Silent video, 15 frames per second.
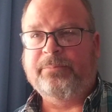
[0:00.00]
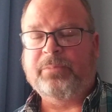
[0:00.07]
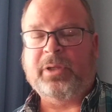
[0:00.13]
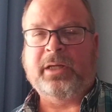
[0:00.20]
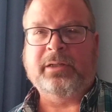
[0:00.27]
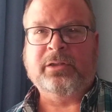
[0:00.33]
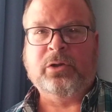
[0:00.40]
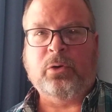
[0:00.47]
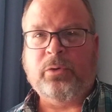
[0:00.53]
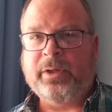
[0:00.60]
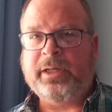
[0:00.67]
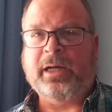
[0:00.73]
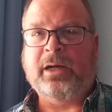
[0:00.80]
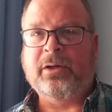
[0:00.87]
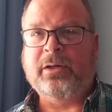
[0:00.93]
and
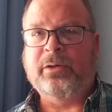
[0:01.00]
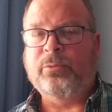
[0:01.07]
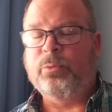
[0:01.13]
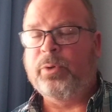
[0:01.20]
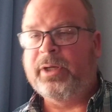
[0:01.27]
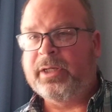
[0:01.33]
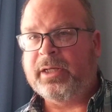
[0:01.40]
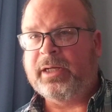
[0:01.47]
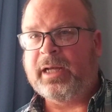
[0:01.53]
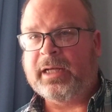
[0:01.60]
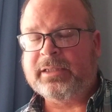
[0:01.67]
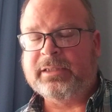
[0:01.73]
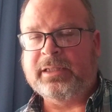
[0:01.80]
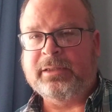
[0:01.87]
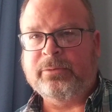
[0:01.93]
going out and
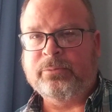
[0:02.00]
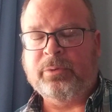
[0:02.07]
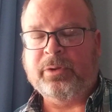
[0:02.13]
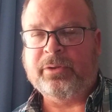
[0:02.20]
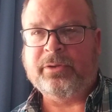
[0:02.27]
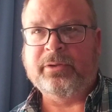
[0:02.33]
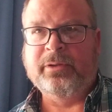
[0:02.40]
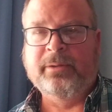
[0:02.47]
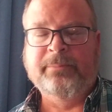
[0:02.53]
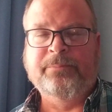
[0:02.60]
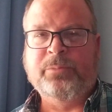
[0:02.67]
reconnecting with